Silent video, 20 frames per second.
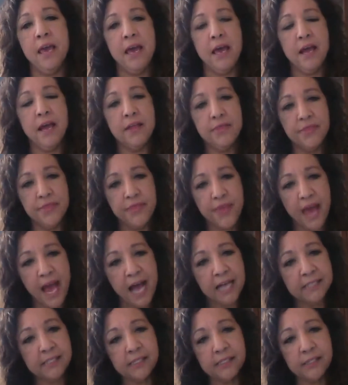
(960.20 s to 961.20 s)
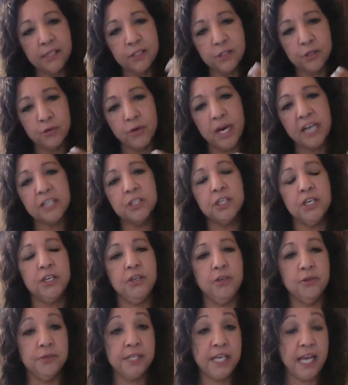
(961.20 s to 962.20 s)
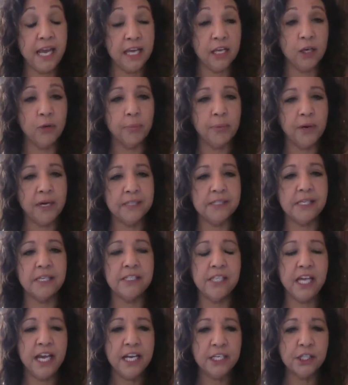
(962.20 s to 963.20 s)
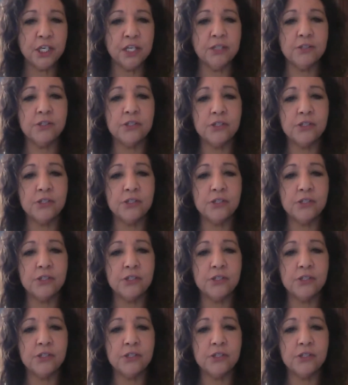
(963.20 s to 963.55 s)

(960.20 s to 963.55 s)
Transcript: And that's the direction you take your presentation.